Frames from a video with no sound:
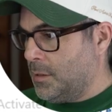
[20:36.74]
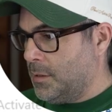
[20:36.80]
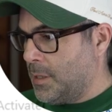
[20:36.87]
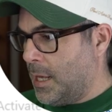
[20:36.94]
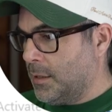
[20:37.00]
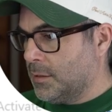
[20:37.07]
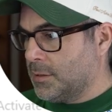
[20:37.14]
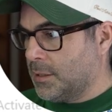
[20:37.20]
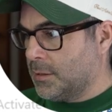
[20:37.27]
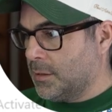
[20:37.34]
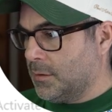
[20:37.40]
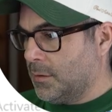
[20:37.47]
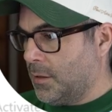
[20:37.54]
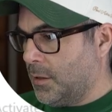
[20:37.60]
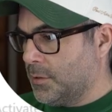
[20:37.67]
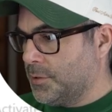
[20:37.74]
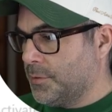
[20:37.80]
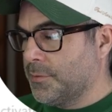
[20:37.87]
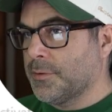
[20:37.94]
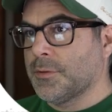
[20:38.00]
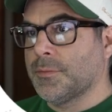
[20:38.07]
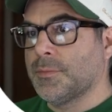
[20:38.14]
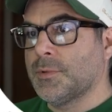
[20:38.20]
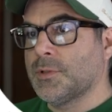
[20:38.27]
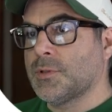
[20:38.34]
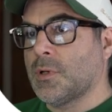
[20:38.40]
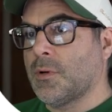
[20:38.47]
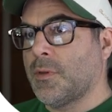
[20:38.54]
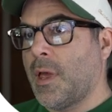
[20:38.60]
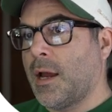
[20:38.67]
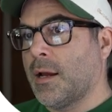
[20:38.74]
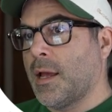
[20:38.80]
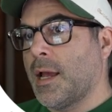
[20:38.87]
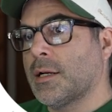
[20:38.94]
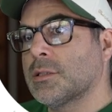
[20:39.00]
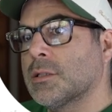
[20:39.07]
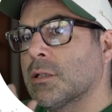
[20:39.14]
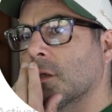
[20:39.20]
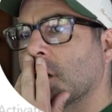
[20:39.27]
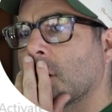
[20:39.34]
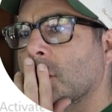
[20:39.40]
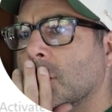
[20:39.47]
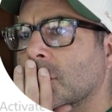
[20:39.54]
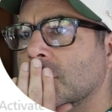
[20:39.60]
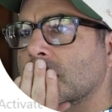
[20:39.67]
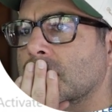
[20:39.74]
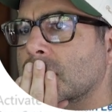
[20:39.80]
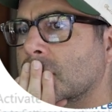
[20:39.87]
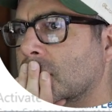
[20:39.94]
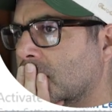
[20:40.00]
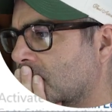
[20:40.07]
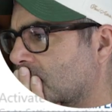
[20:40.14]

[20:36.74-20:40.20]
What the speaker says: That looks like the laundry room. So that actually goes.